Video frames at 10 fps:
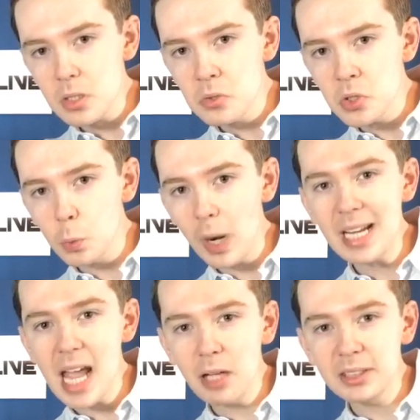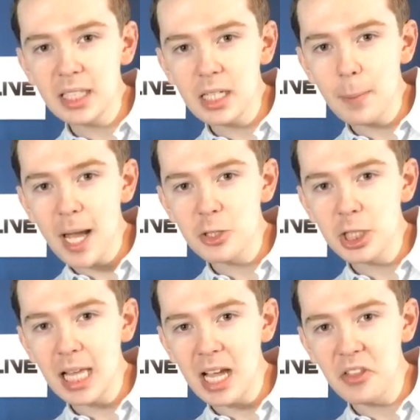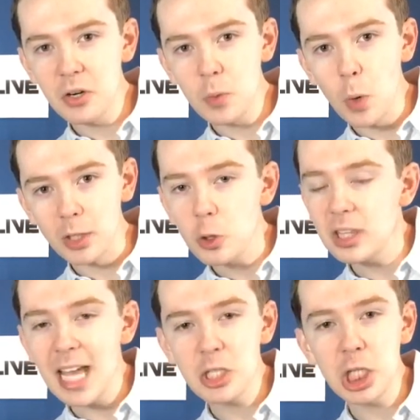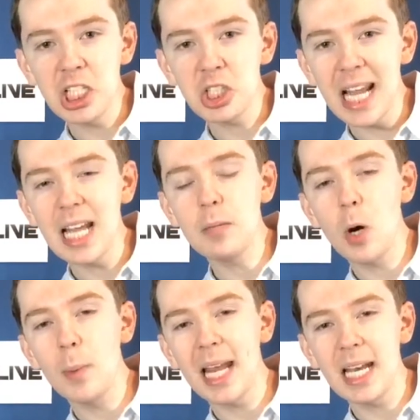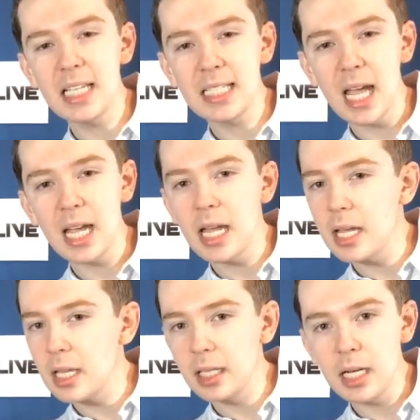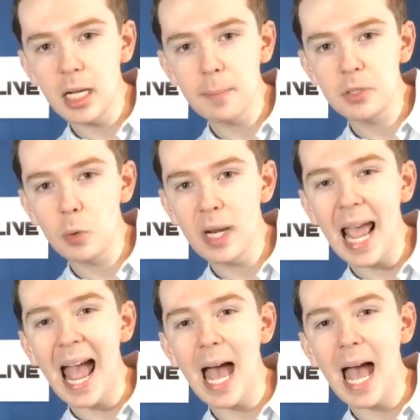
So right now it's going to come out July 31. Could that change at any moment, any day leading up to it?